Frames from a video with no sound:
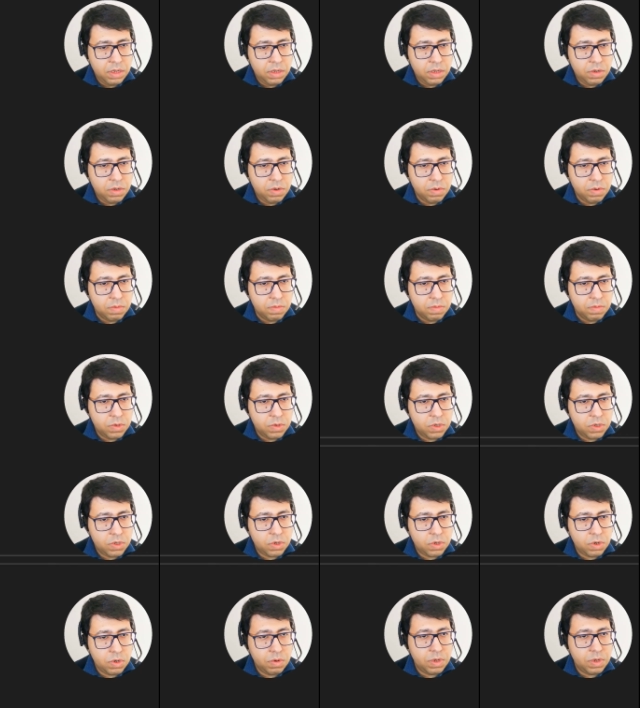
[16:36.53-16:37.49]
Cool.
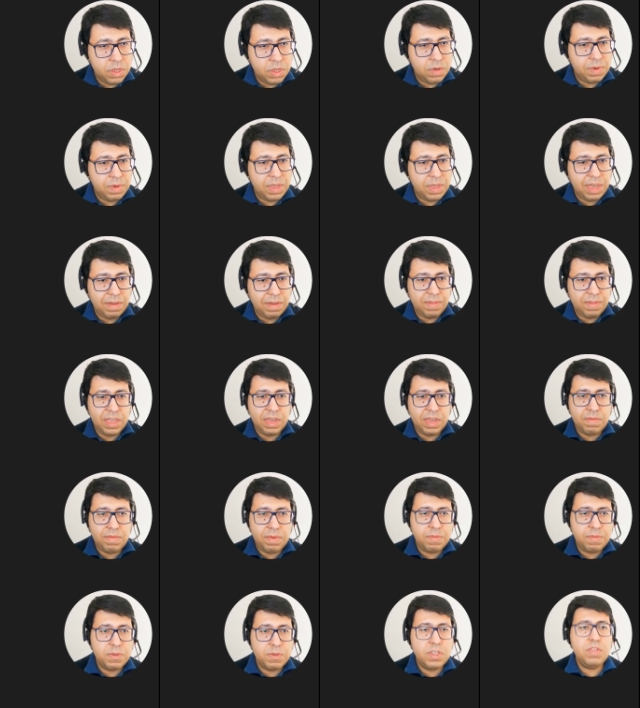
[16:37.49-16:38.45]
So here we have the I
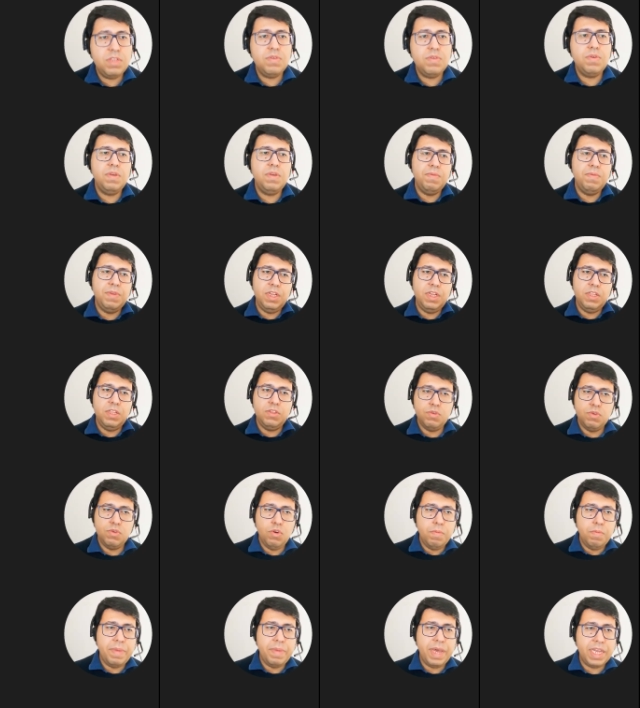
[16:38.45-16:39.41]
repository. We need
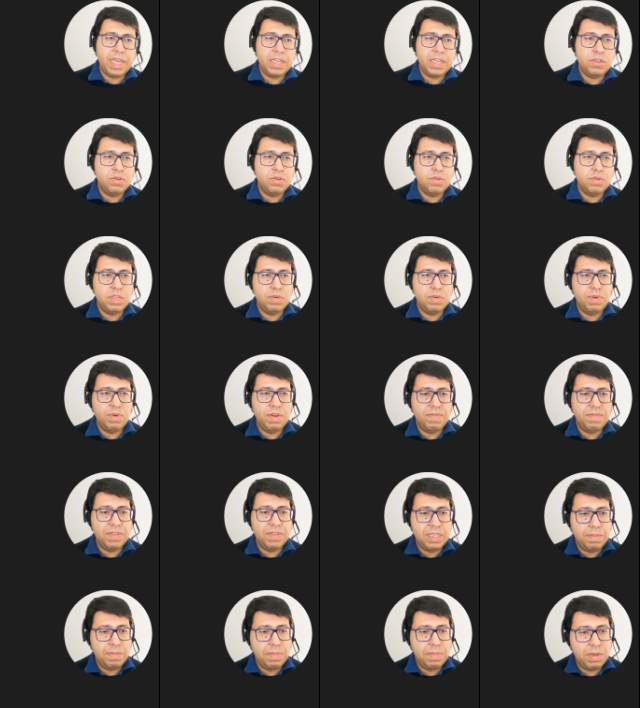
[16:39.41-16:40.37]
to go back to the
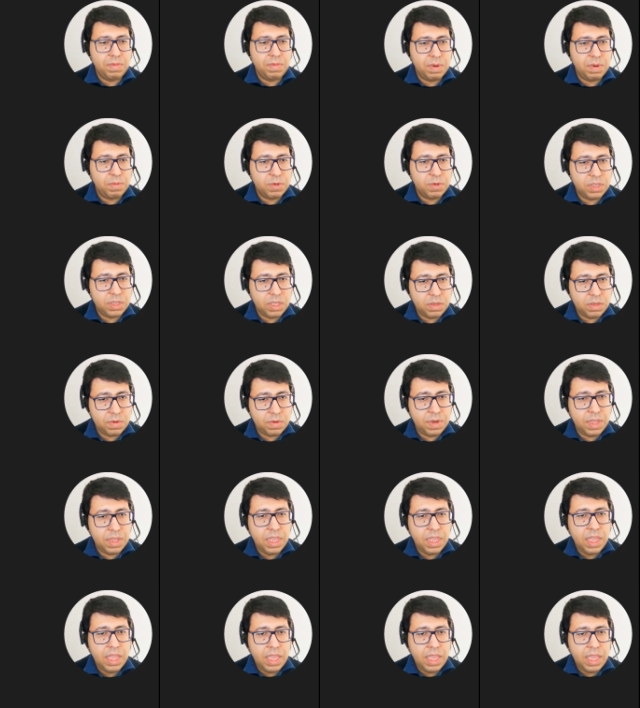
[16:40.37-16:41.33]
RavenDB
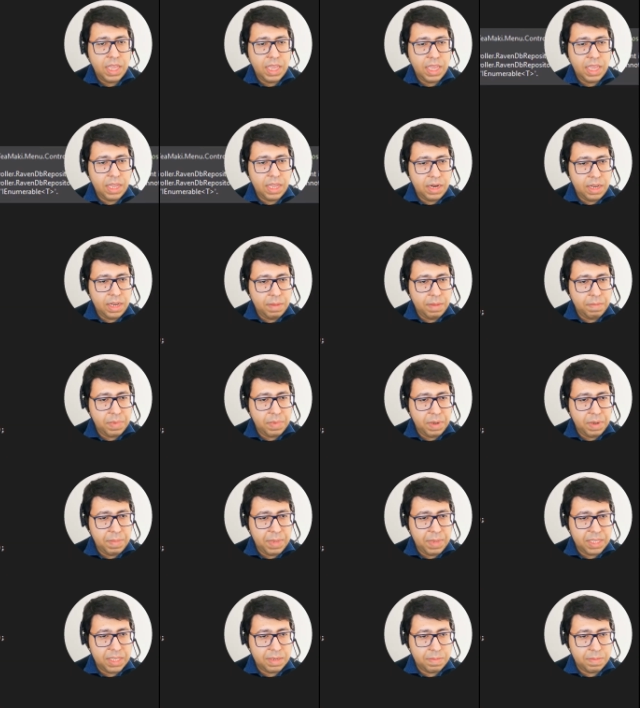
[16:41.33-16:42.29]
repository and
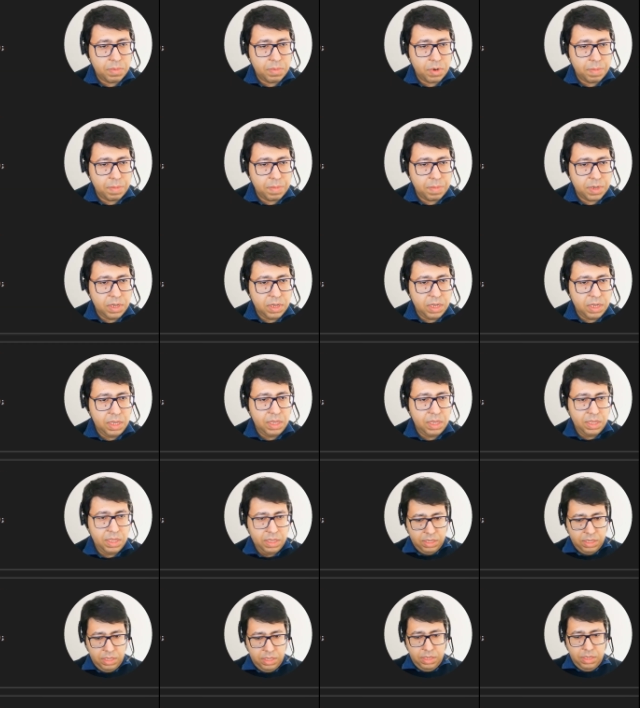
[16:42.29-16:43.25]
implement appropriately
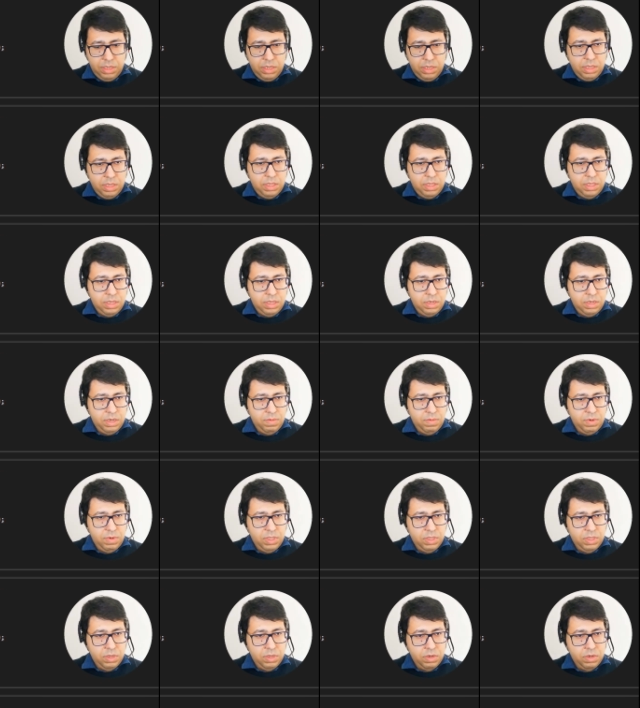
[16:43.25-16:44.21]
the
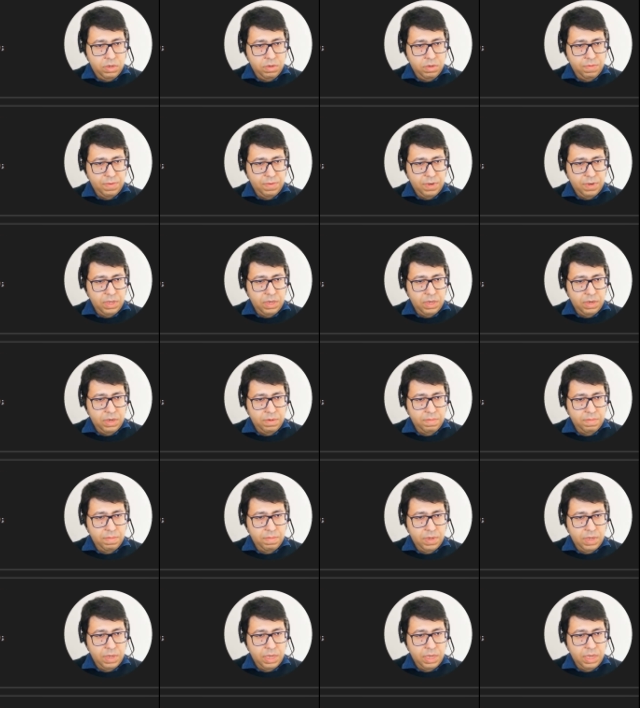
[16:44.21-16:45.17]
return over here.
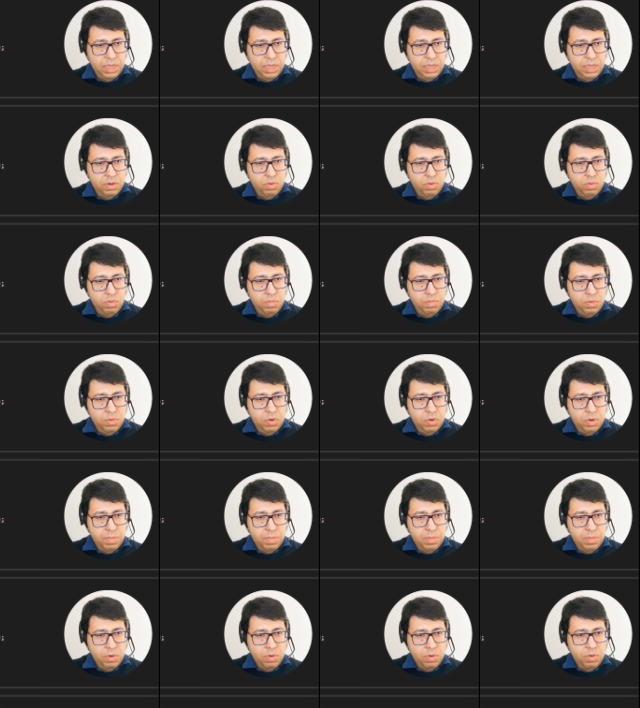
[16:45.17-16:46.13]
I
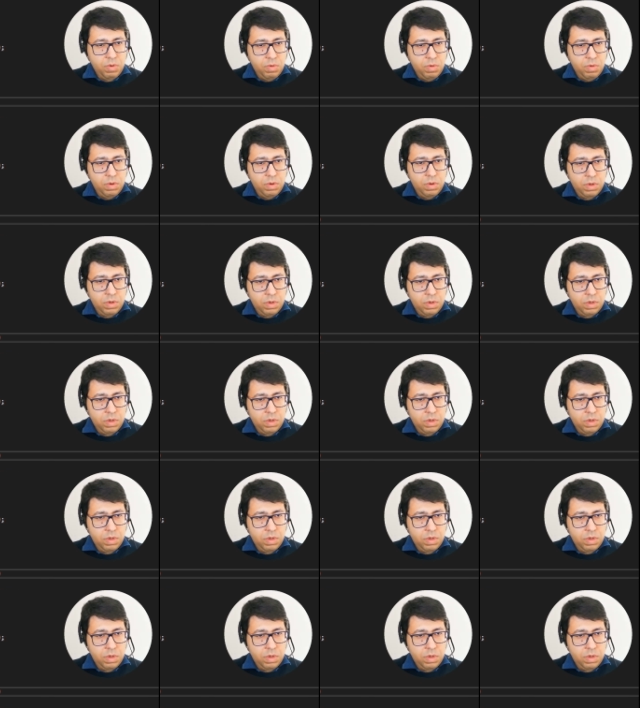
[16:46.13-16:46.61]
enumerable